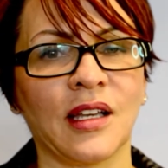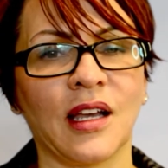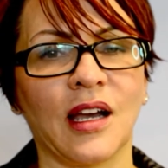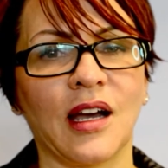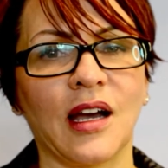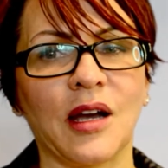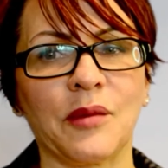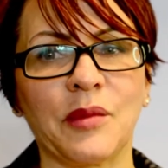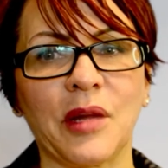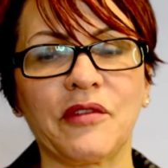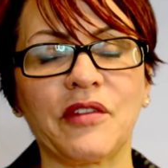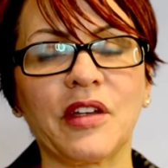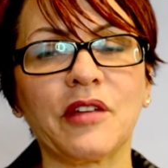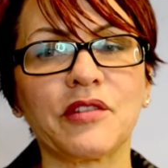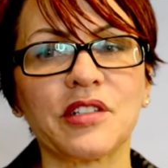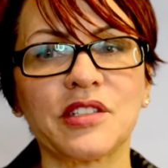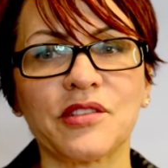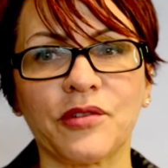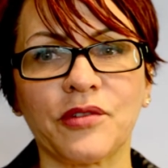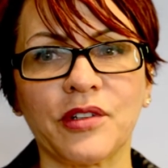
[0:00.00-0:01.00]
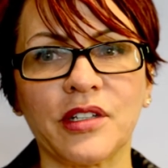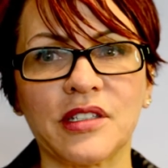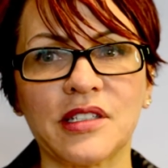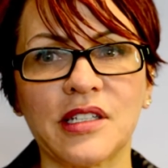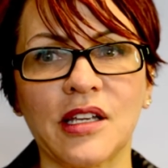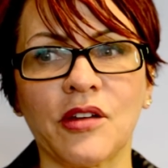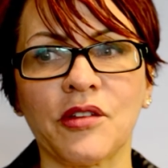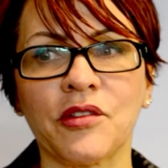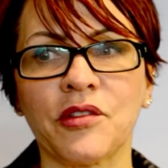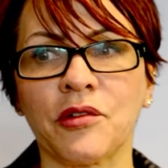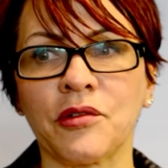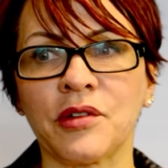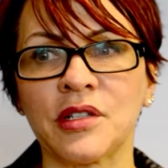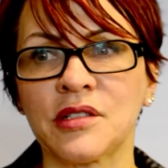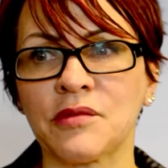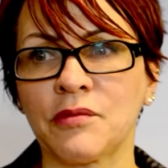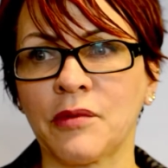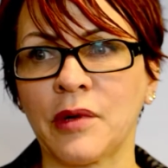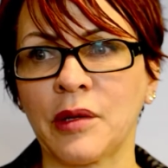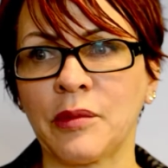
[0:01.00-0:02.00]
Uh, my favorite story to tell, though,
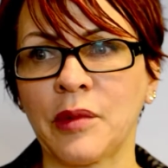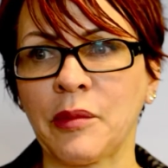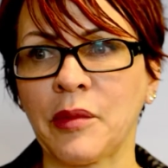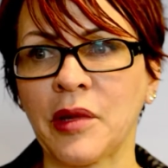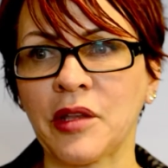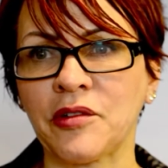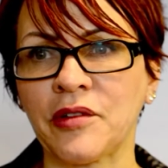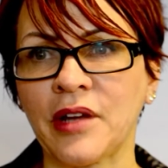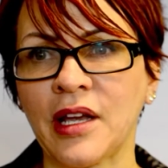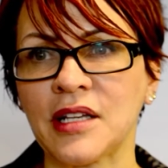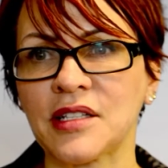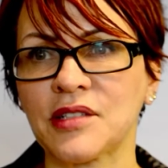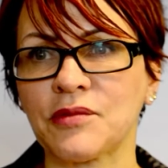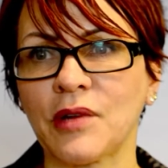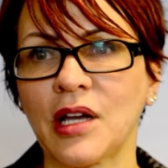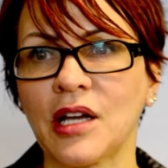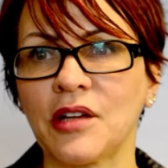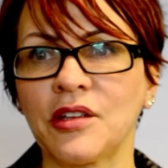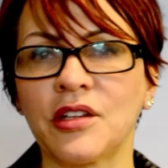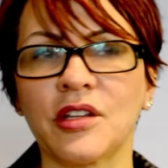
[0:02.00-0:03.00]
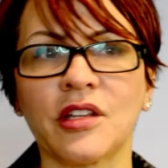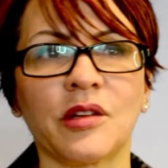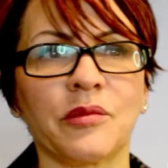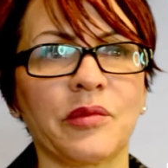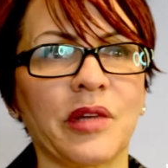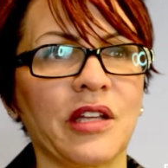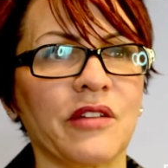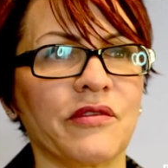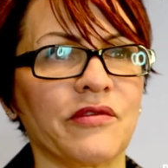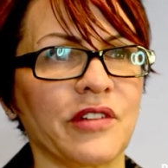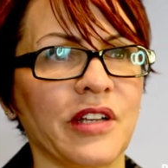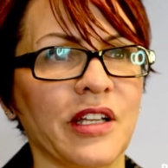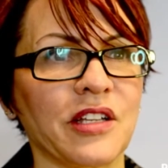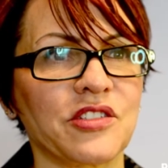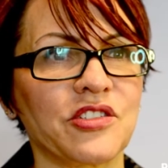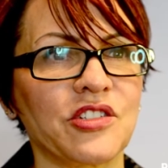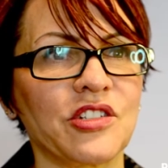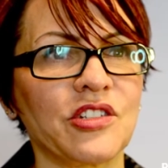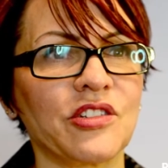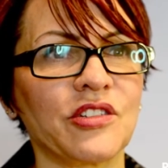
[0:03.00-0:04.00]
is when my mother asked, Well, how are you going to pay for
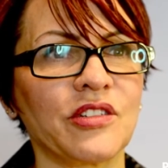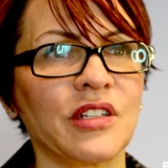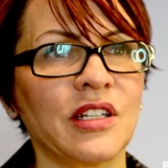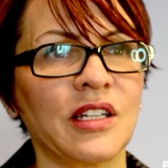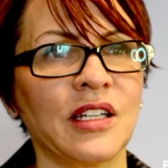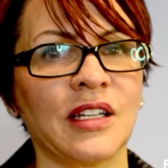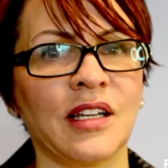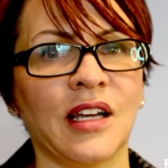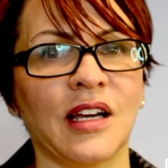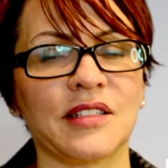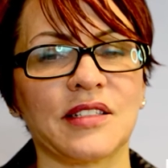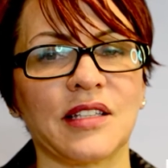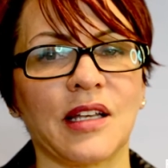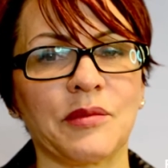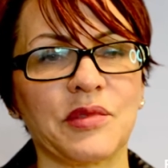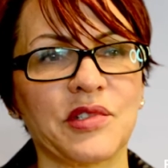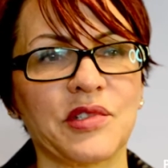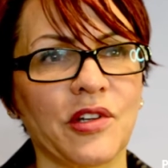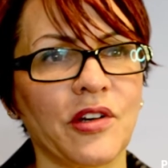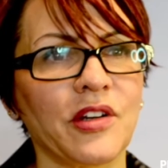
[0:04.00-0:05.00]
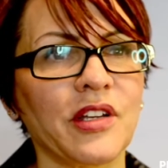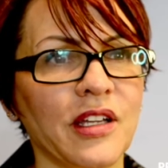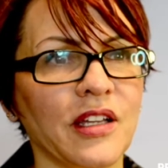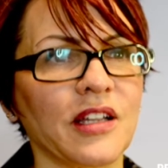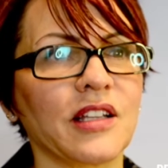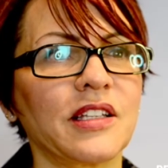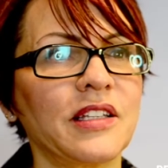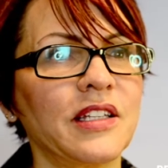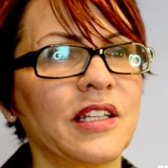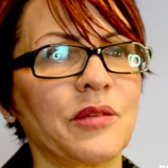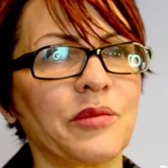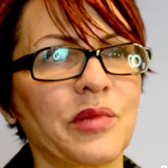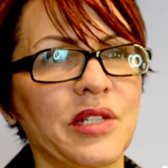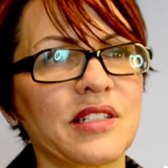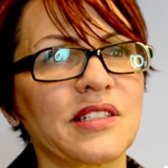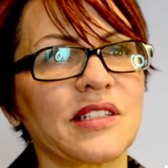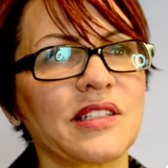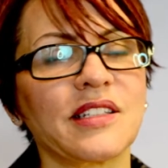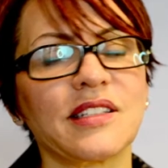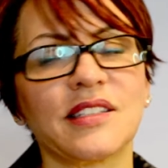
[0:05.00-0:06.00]
next year? I said, I'm starting a cleaning
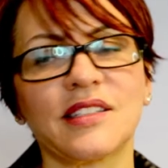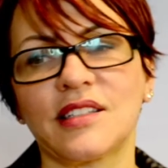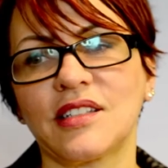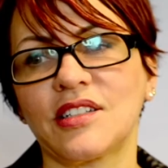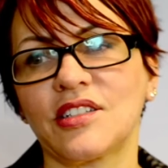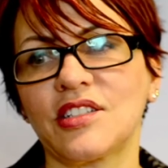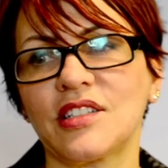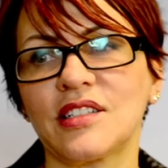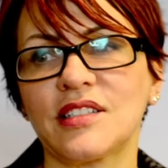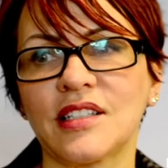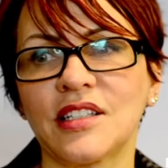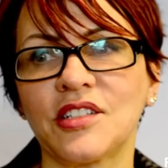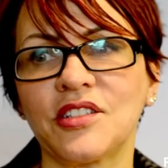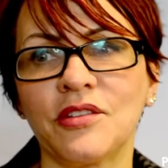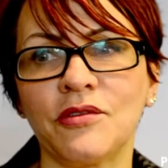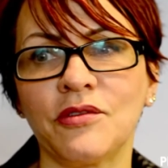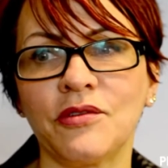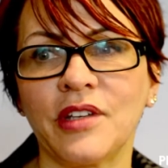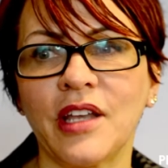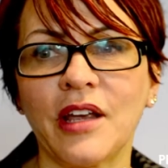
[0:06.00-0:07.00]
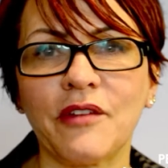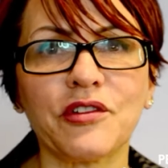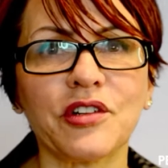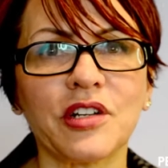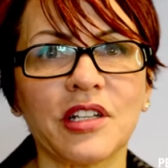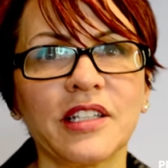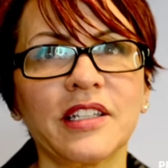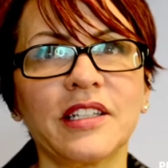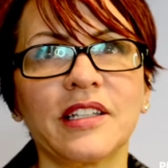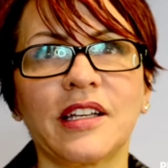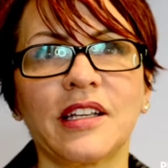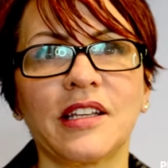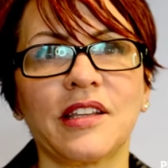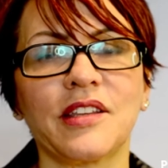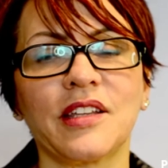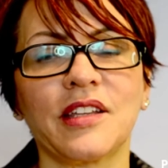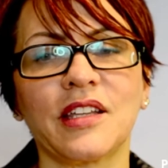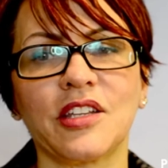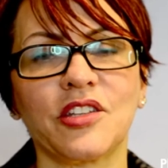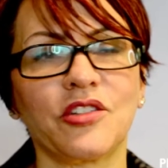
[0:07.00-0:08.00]
business. And she said, You never cleaned
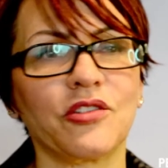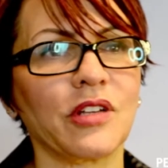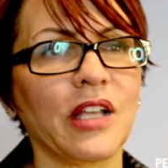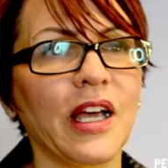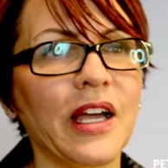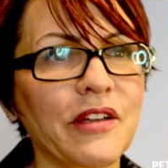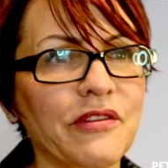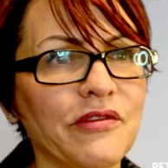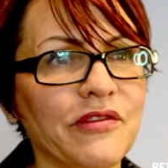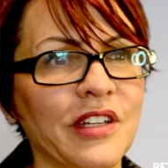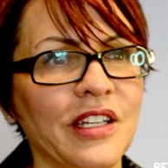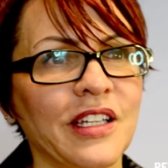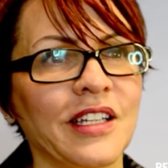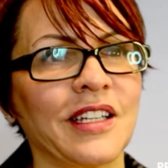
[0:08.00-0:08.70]
anything in your life.